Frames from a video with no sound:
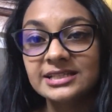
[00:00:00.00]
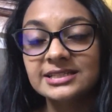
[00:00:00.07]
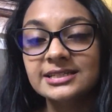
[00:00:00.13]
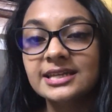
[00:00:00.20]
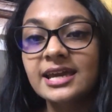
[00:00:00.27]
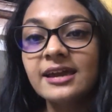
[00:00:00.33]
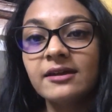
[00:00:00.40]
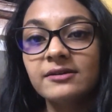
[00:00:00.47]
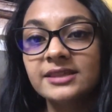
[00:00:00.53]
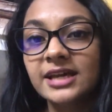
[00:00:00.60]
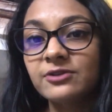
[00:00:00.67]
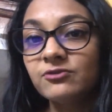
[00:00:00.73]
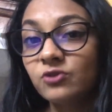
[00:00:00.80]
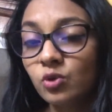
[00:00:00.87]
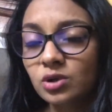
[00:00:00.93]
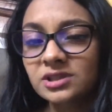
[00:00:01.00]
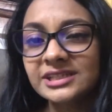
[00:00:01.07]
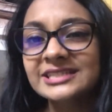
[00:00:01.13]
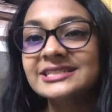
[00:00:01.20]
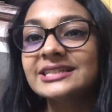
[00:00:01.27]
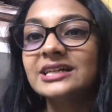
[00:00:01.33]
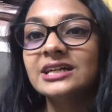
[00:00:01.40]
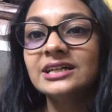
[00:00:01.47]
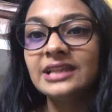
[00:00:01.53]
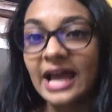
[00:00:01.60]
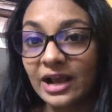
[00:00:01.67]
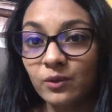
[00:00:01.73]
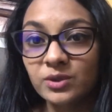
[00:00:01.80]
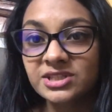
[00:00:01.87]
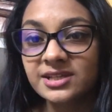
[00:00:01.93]
Okay, then fourth is a
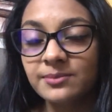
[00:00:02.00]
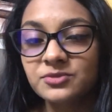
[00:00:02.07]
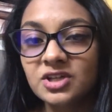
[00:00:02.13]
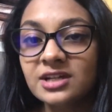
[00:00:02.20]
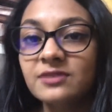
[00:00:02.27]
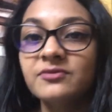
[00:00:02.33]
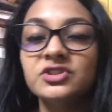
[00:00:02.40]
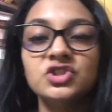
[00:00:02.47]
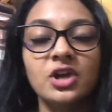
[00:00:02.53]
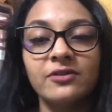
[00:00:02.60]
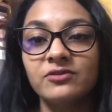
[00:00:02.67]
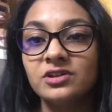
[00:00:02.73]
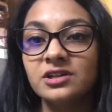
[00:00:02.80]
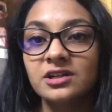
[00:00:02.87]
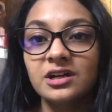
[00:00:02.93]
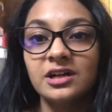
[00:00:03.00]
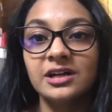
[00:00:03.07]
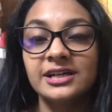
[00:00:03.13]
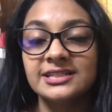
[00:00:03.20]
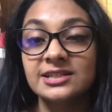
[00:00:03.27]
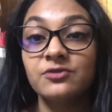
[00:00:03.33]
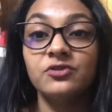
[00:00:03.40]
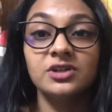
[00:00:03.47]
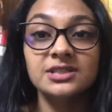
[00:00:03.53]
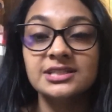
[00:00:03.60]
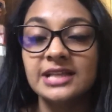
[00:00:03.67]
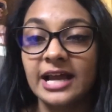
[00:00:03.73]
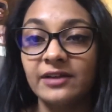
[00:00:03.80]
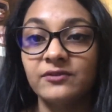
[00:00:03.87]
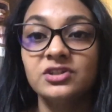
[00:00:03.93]
language subject, whichever is the first
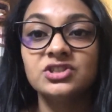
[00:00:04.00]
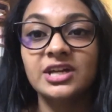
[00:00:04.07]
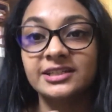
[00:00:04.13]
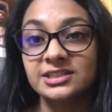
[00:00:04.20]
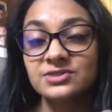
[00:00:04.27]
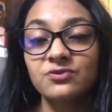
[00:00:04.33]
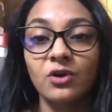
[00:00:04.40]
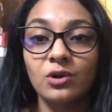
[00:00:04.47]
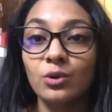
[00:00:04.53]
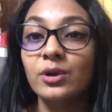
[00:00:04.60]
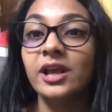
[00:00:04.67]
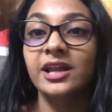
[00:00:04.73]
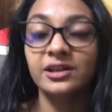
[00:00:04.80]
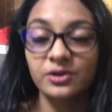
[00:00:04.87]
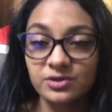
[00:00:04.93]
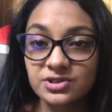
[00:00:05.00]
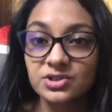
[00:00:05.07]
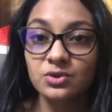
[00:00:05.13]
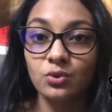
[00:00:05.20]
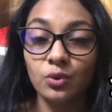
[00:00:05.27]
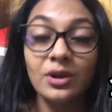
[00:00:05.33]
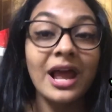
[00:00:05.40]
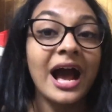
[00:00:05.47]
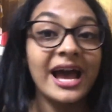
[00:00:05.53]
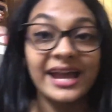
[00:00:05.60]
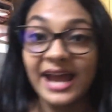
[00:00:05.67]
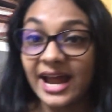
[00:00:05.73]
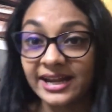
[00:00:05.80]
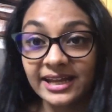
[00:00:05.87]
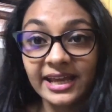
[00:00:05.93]
language that is followed in your school. I
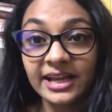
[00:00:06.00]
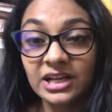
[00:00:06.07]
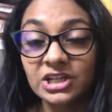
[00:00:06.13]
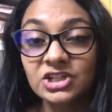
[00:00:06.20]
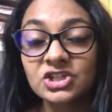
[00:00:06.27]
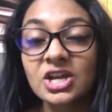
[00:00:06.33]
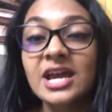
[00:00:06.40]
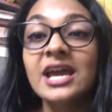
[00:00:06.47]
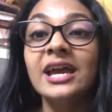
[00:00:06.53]
had English.